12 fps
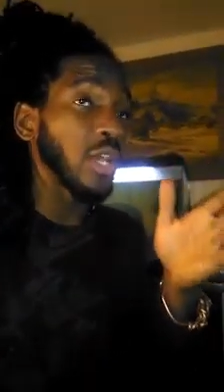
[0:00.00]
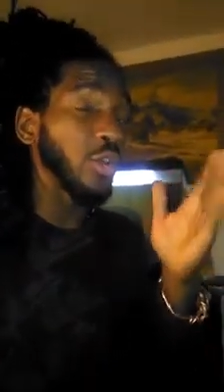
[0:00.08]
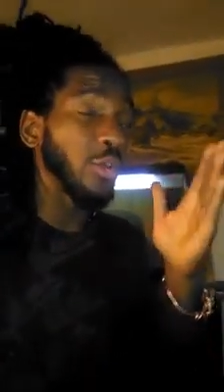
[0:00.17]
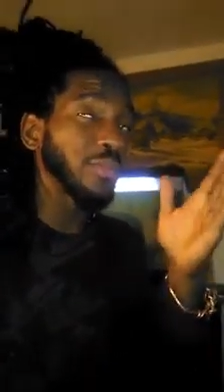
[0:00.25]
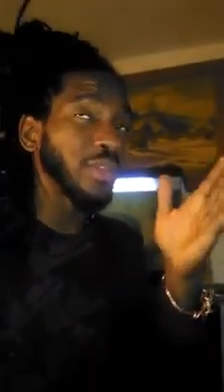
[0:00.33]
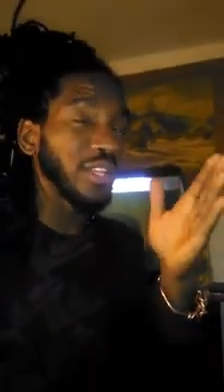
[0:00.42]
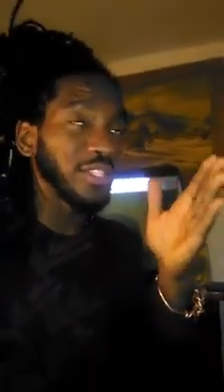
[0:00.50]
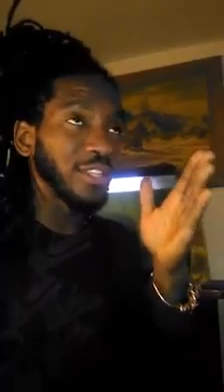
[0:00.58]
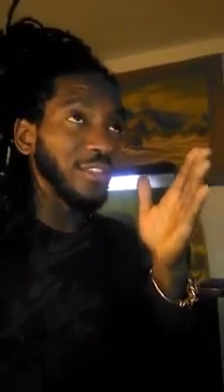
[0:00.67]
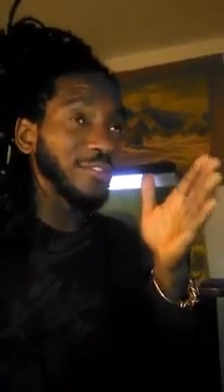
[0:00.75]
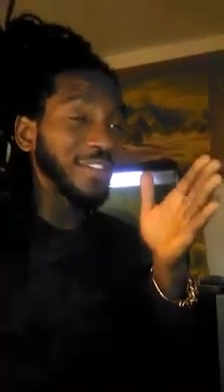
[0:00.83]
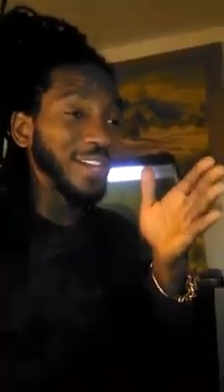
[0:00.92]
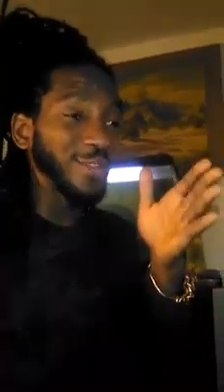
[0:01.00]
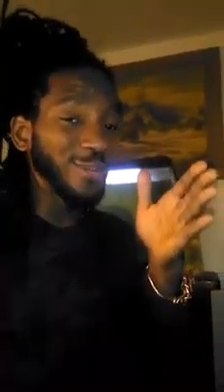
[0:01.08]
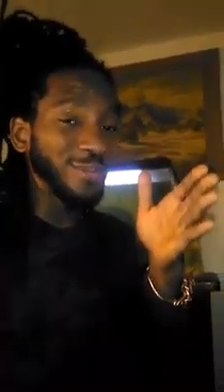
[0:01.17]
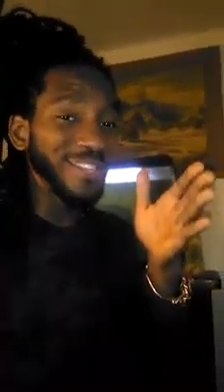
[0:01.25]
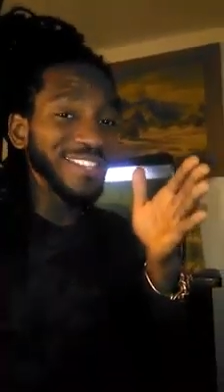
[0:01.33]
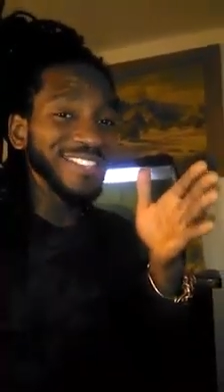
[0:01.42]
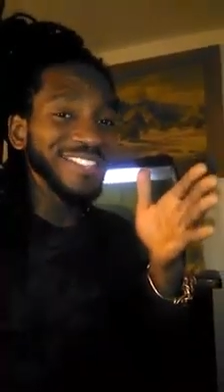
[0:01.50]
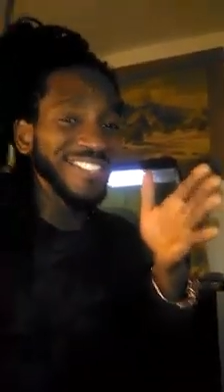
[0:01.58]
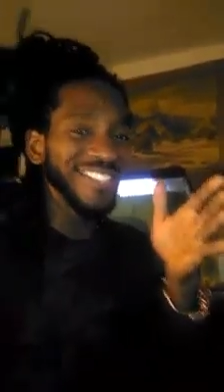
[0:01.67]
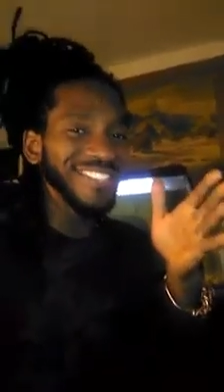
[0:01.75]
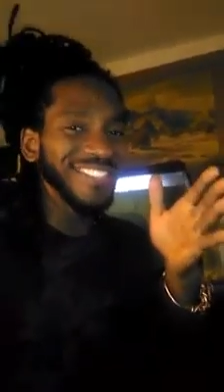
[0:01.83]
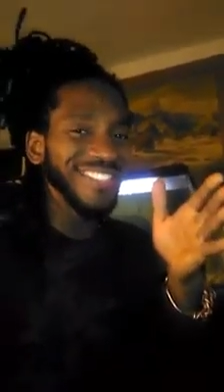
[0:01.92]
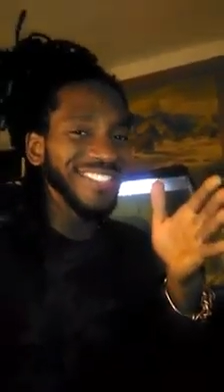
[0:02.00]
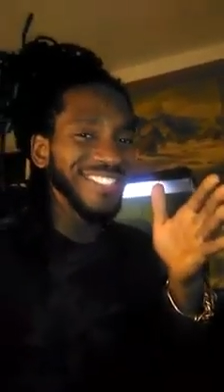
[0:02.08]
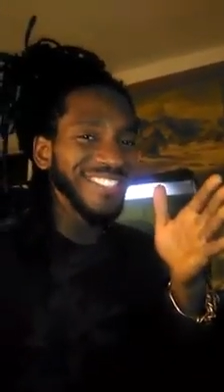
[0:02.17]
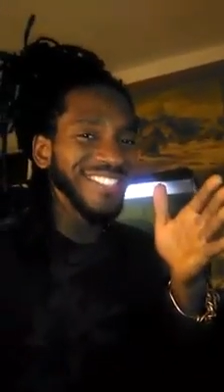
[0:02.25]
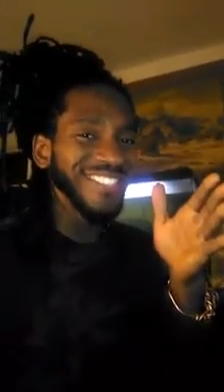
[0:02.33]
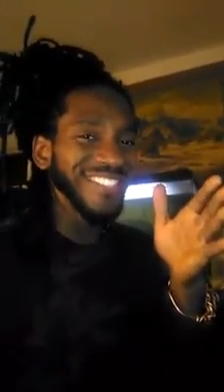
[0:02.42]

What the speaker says: I hope y'all still following me.